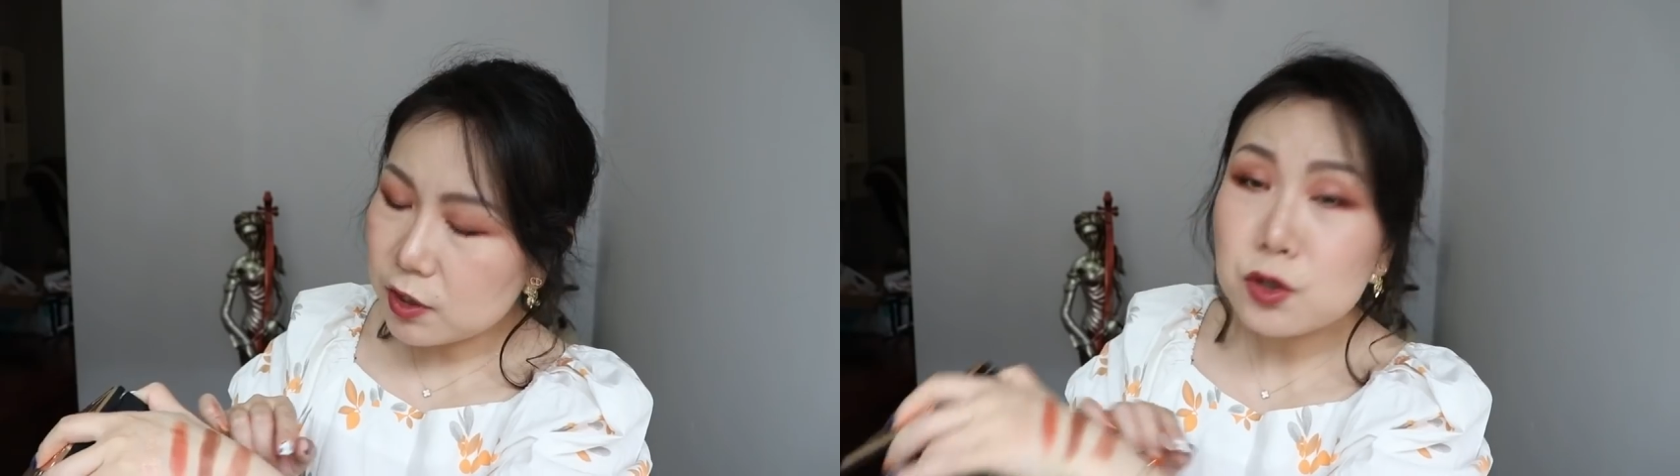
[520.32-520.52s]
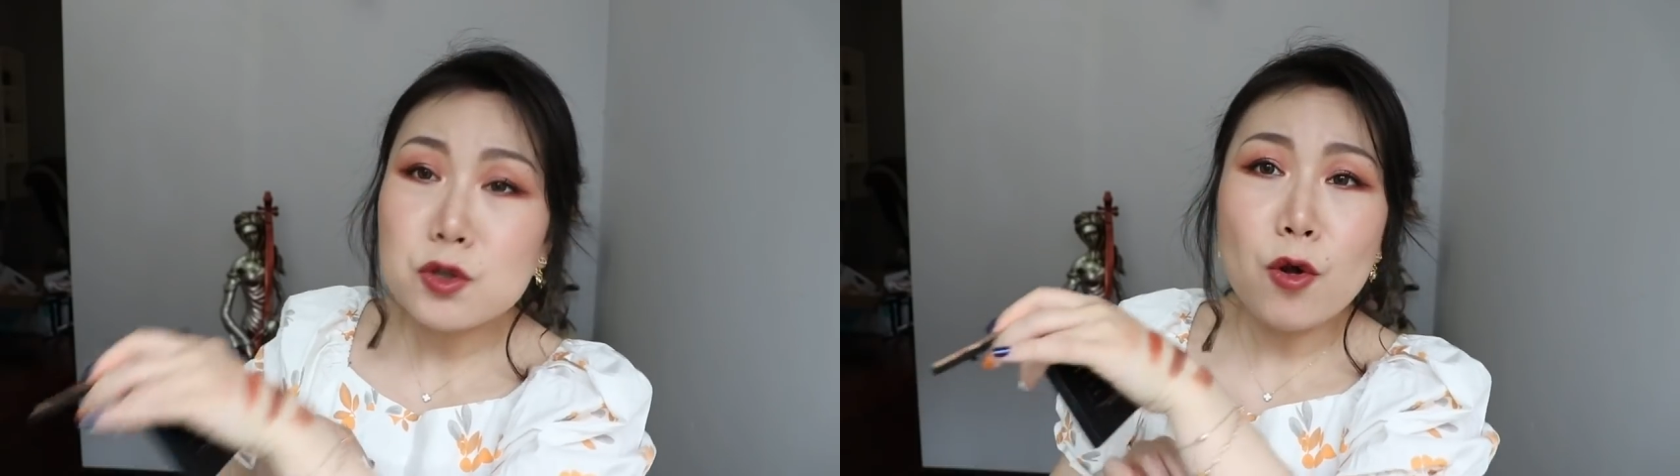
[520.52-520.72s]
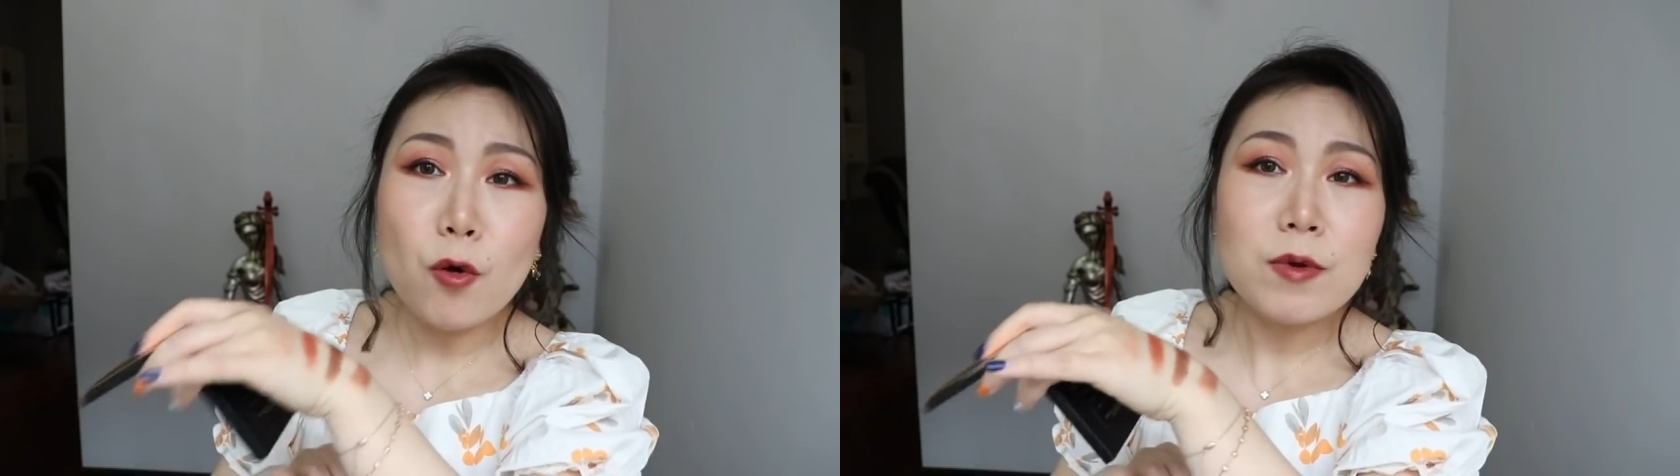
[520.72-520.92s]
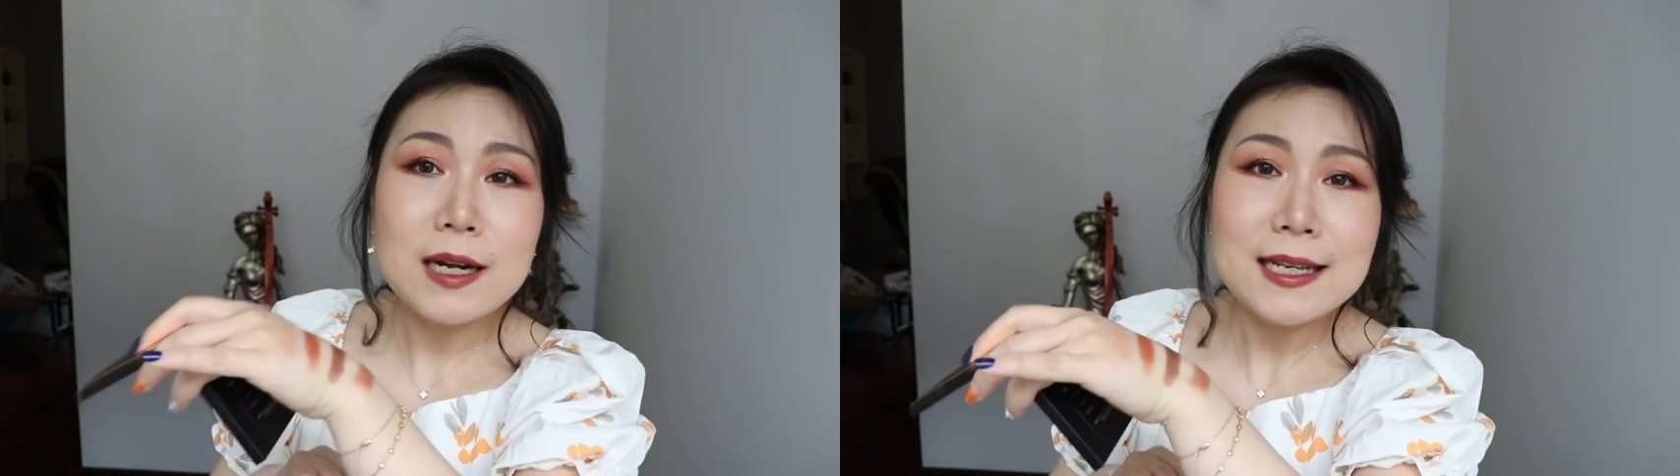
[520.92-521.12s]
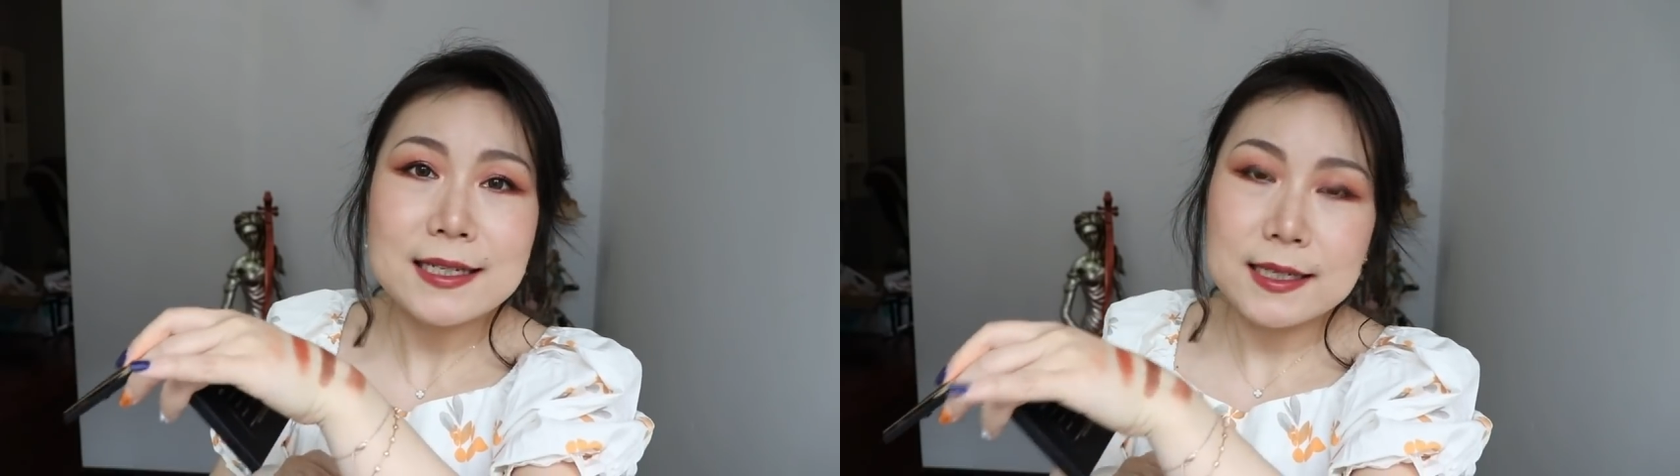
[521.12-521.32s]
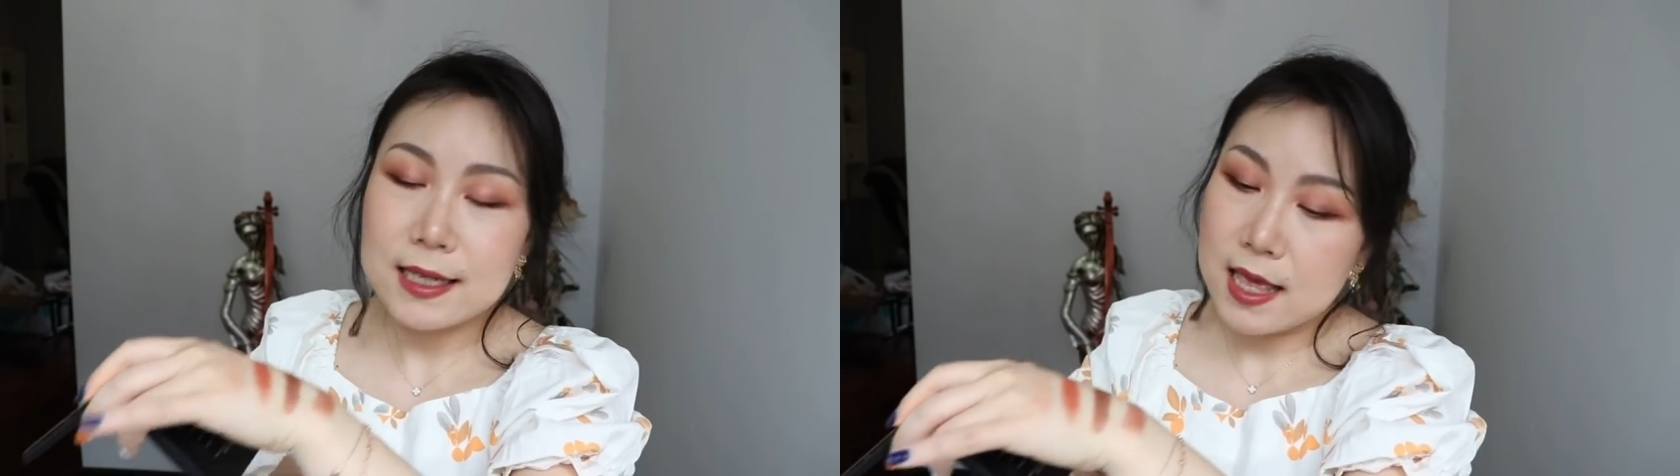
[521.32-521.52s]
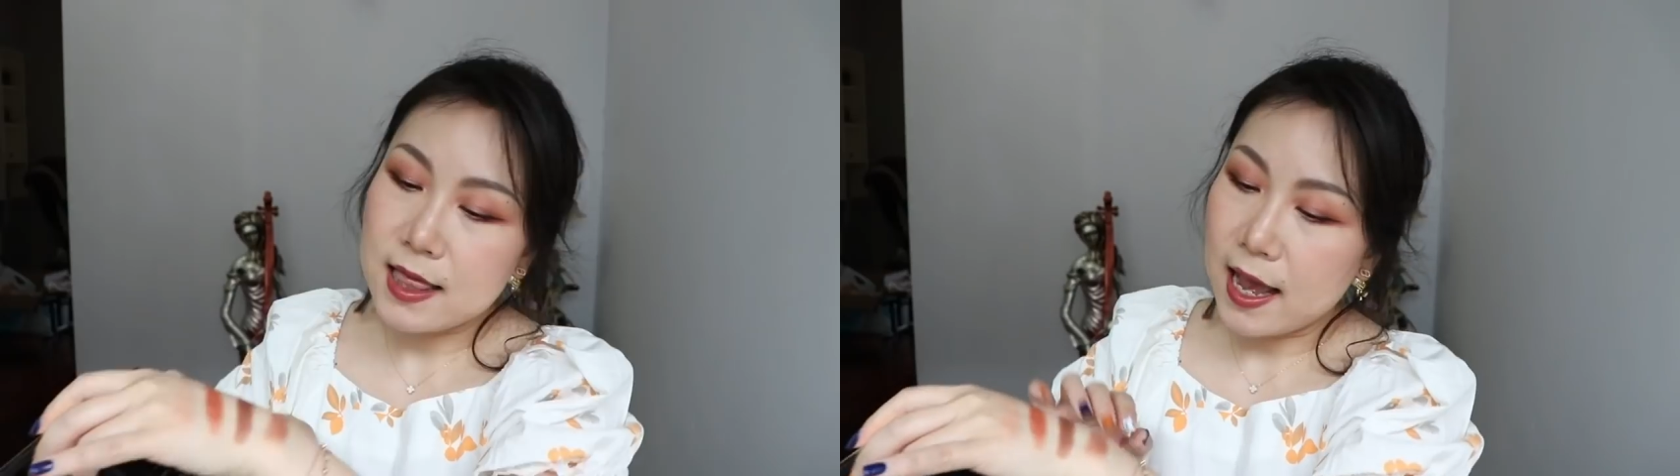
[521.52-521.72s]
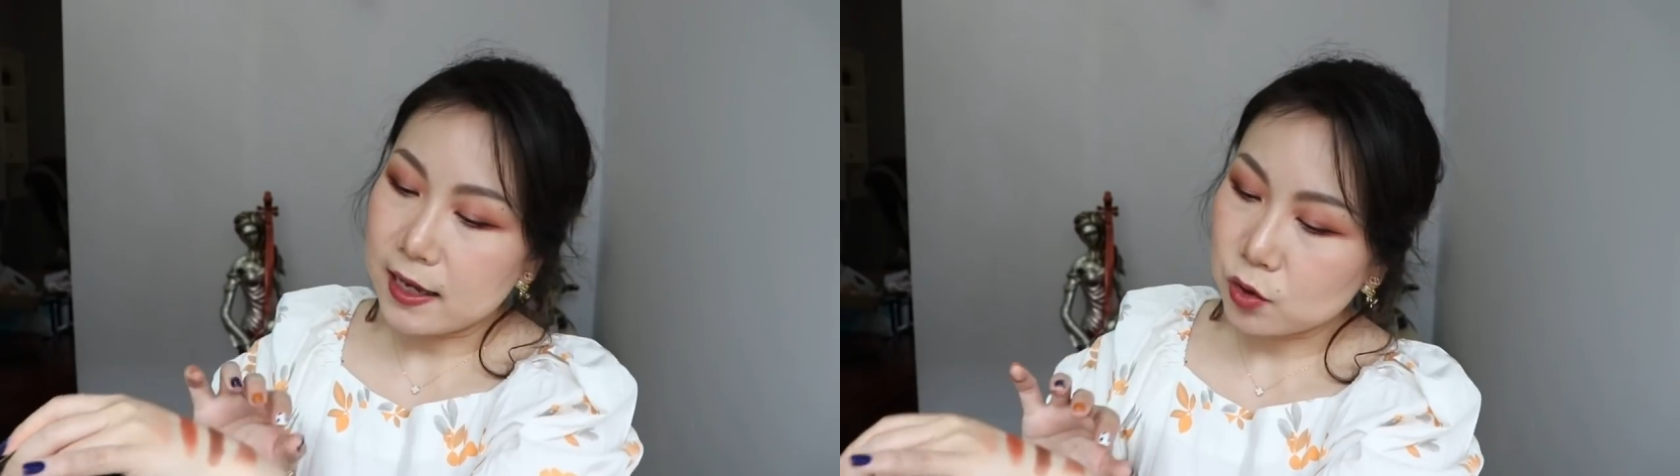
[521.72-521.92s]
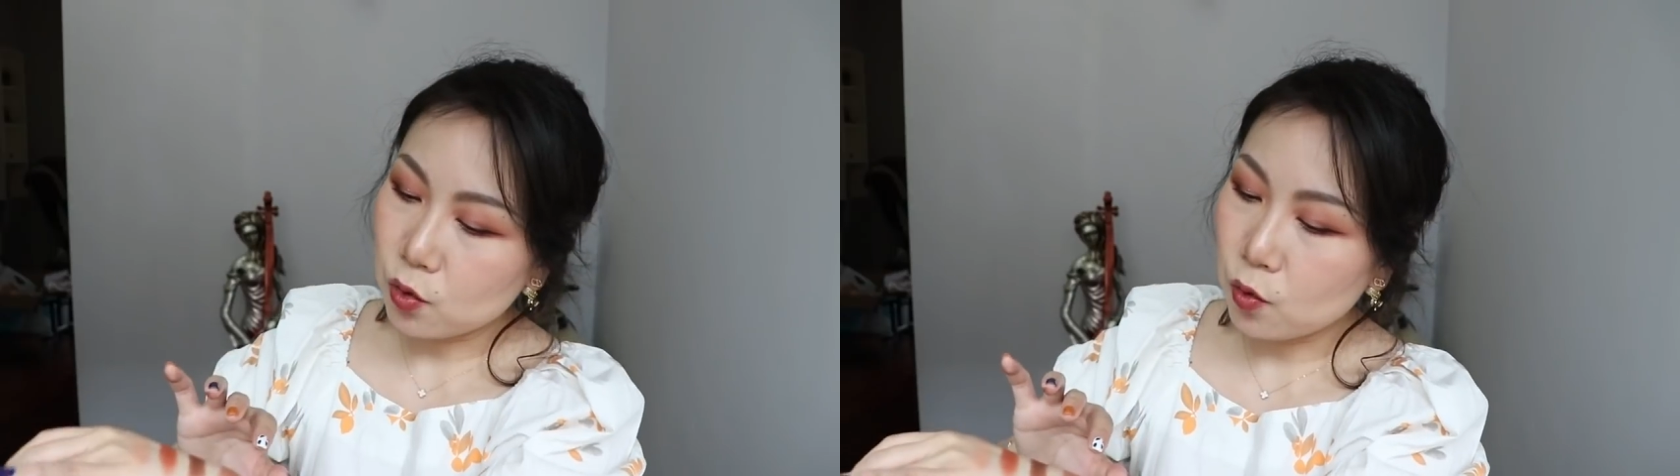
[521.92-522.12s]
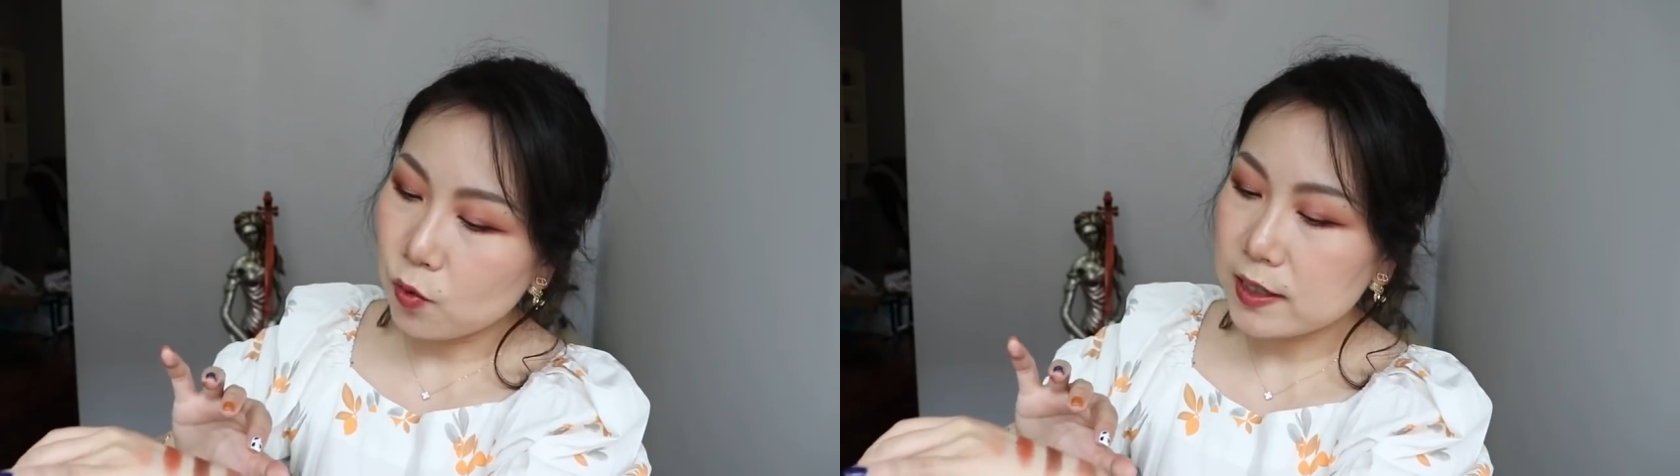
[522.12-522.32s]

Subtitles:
is no glitters in there at all.